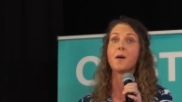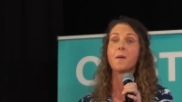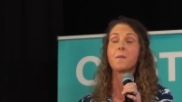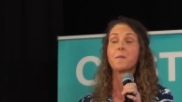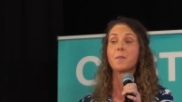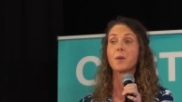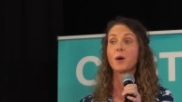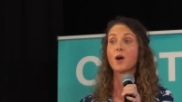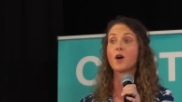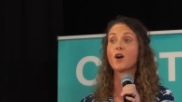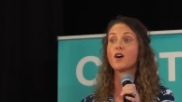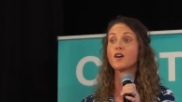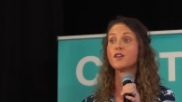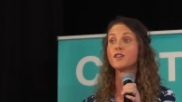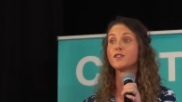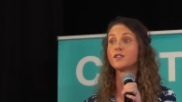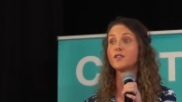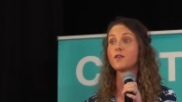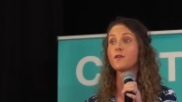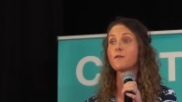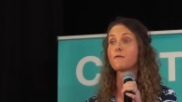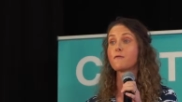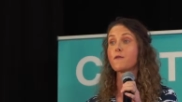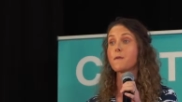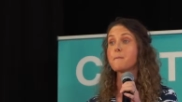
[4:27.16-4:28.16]
because
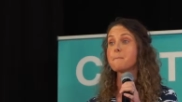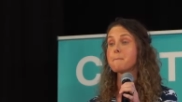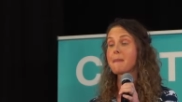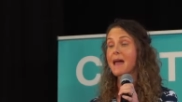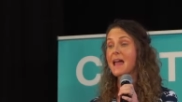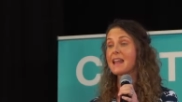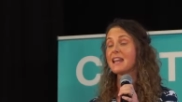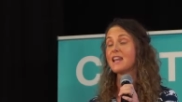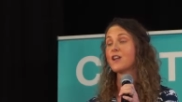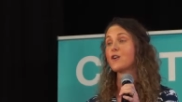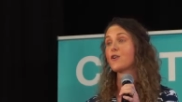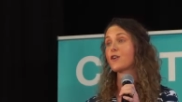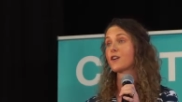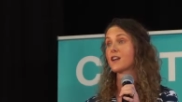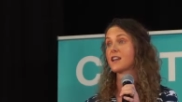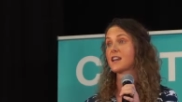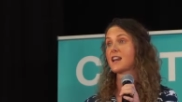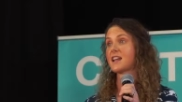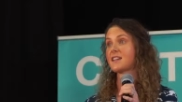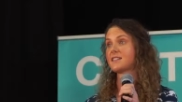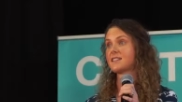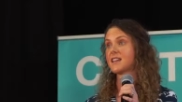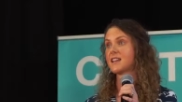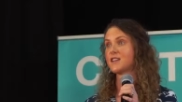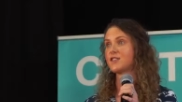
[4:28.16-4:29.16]
for many
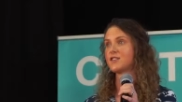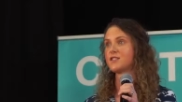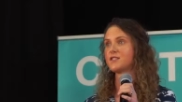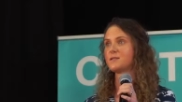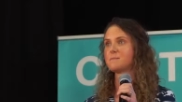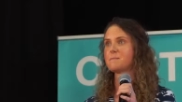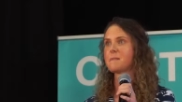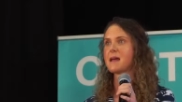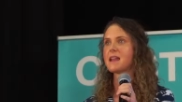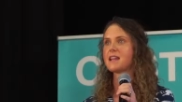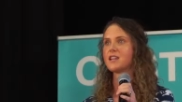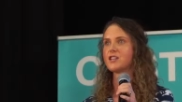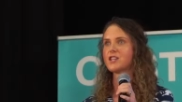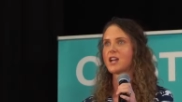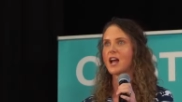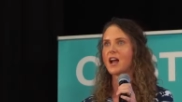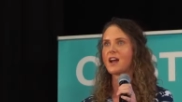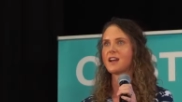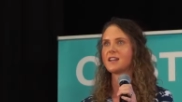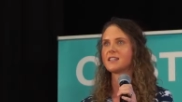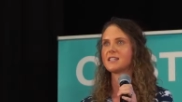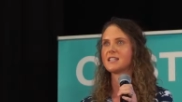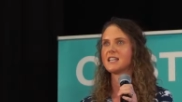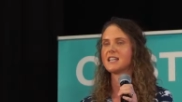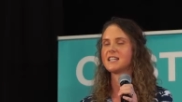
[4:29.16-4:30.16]
organisations, many
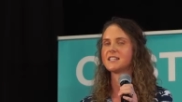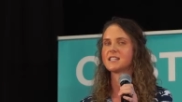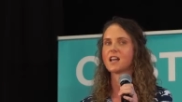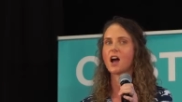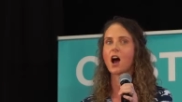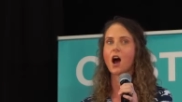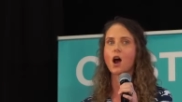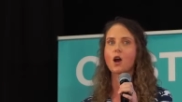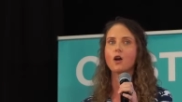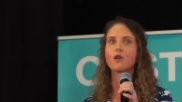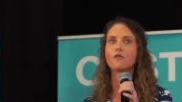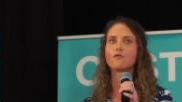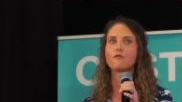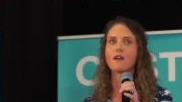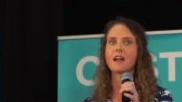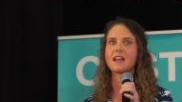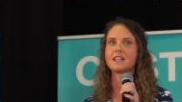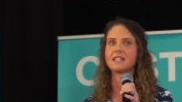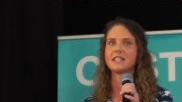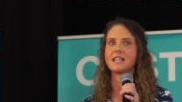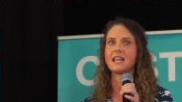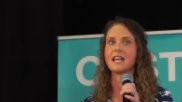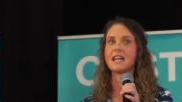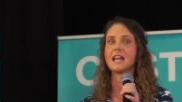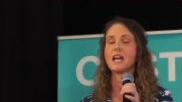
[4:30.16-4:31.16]
charities are
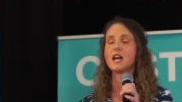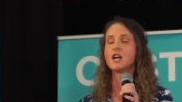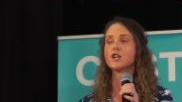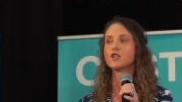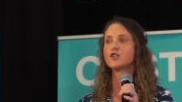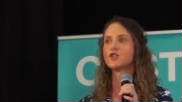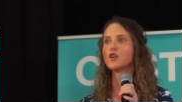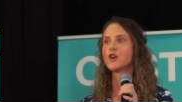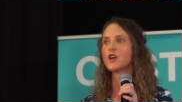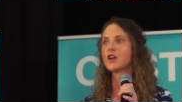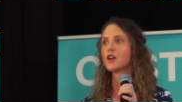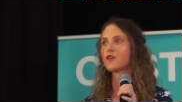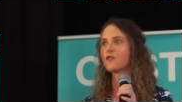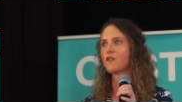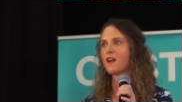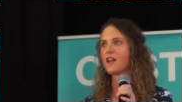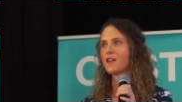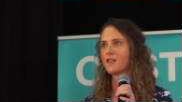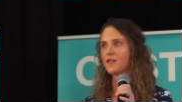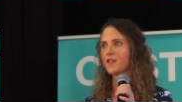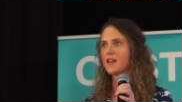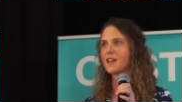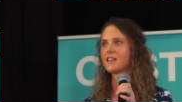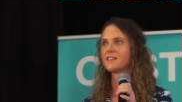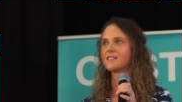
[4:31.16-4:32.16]
already doing
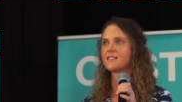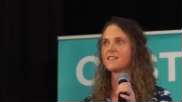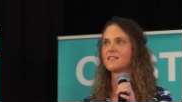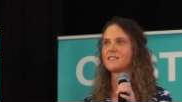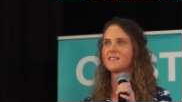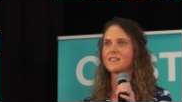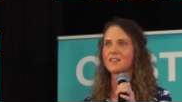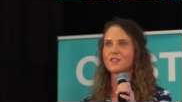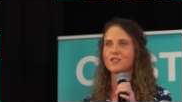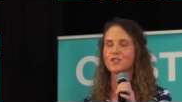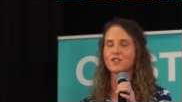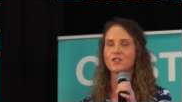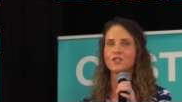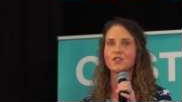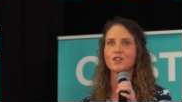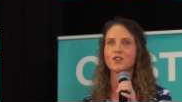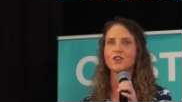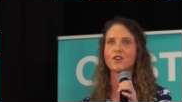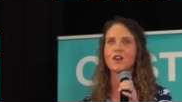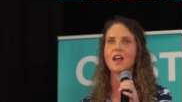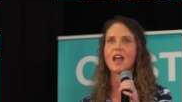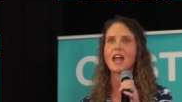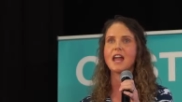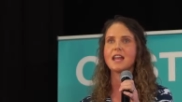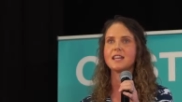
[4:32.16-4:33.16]
great things in
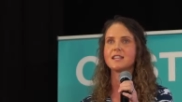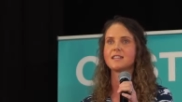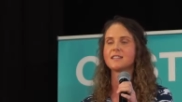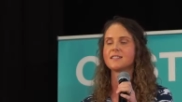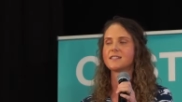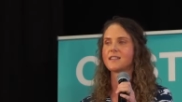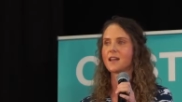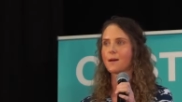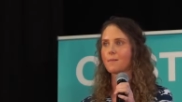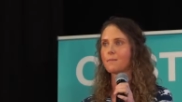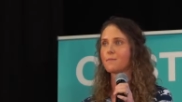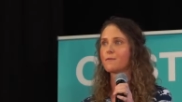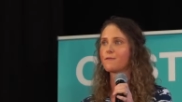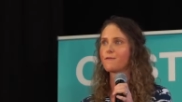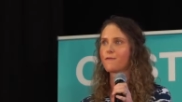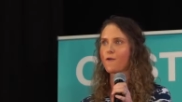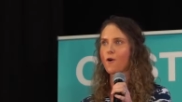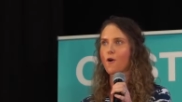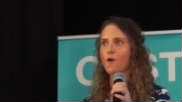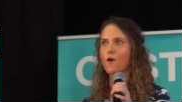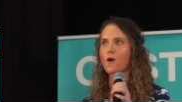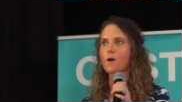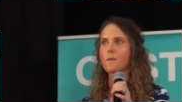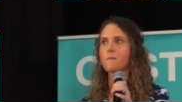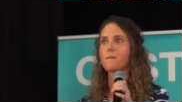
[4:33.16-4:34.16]
digital in some
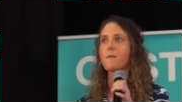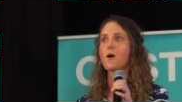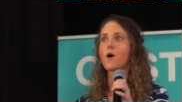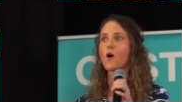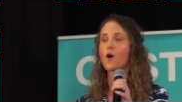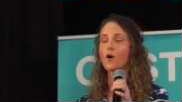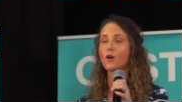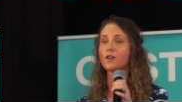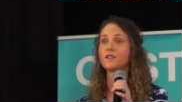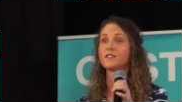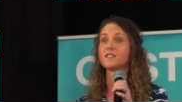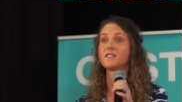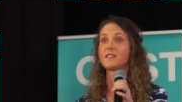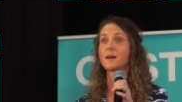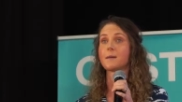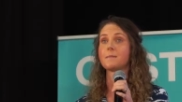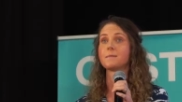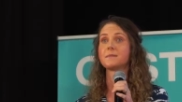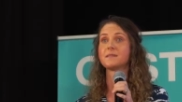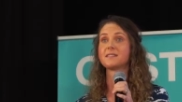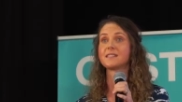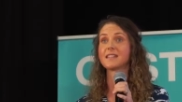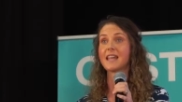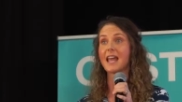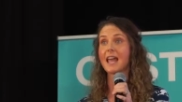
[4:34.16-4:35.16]
form, on some
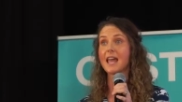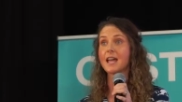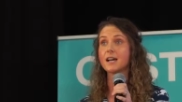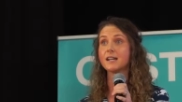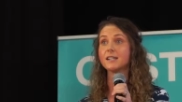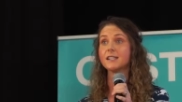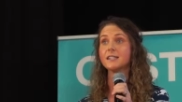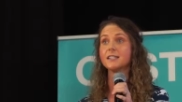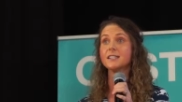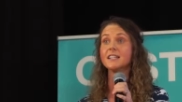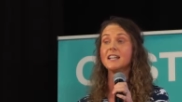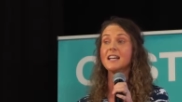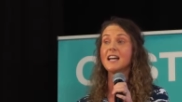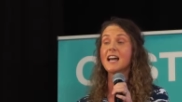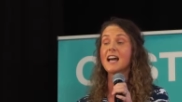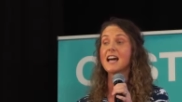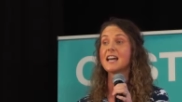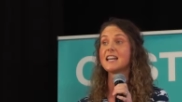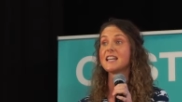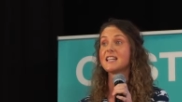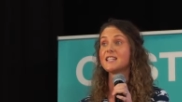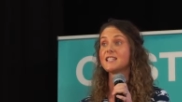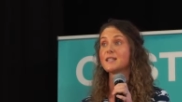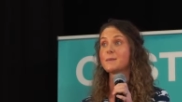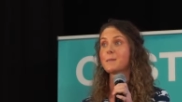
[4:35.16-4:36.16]
scale,
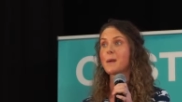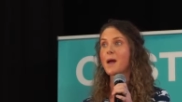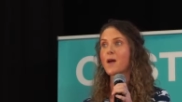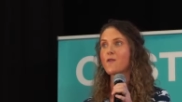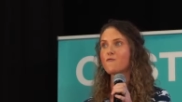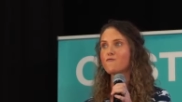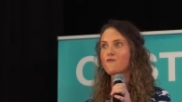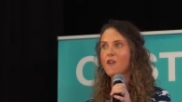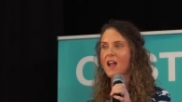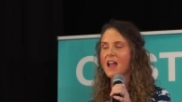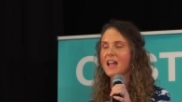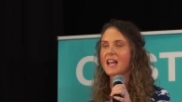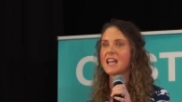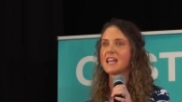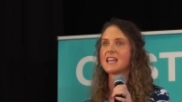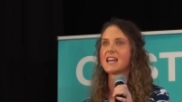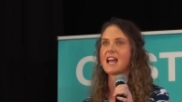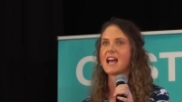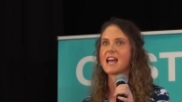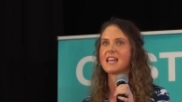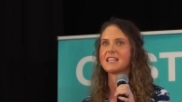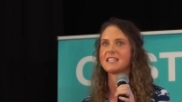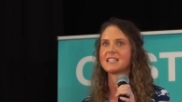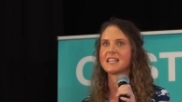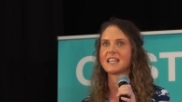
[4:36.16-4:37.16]
and it's about
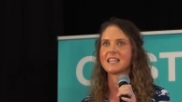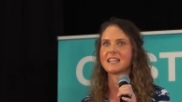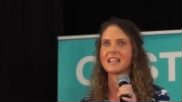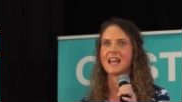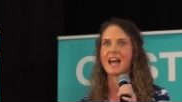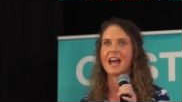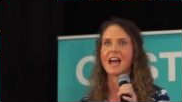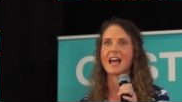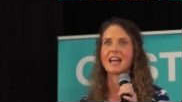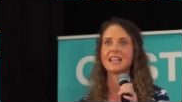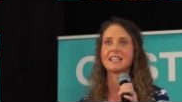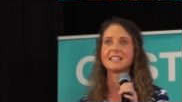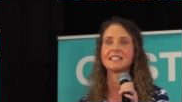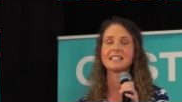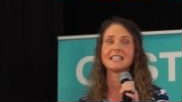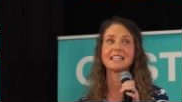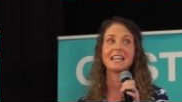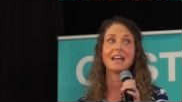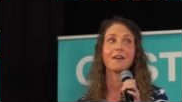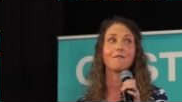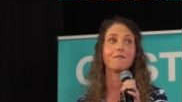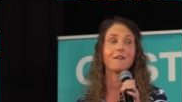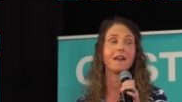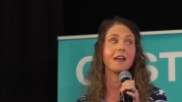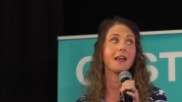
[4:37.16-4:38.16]
recognising that,
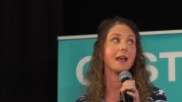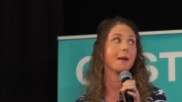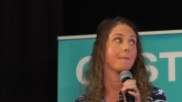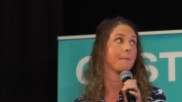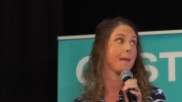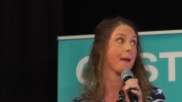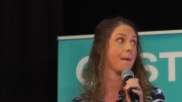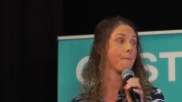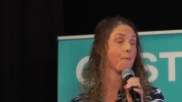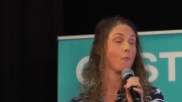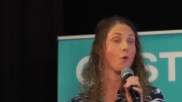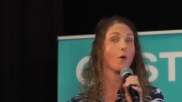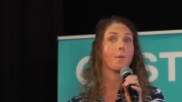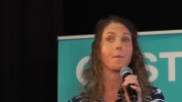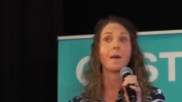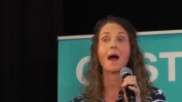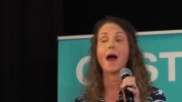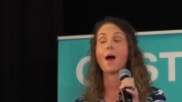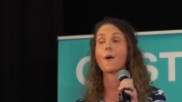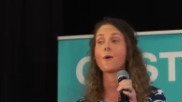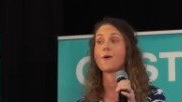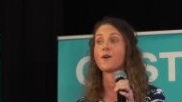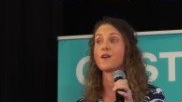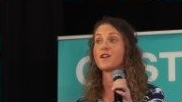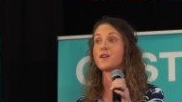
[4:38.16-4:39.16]
giving a bit more
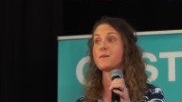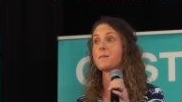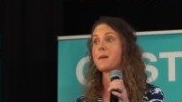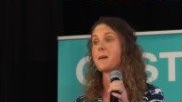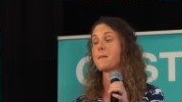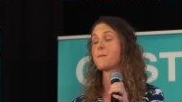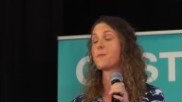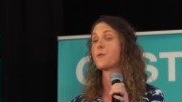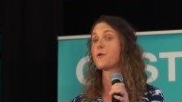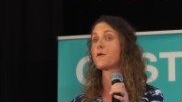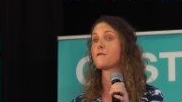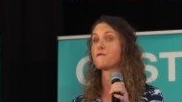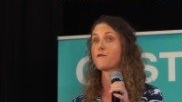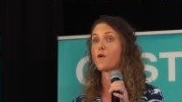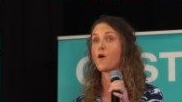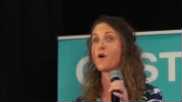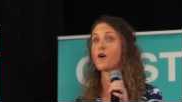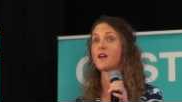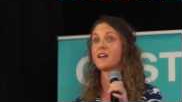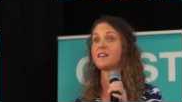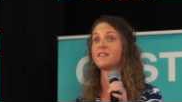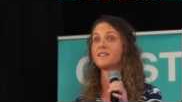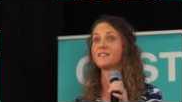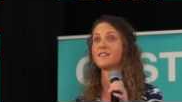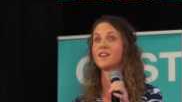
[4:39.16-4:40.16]
power and a bit more
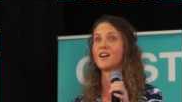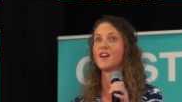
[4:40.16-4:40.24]
voice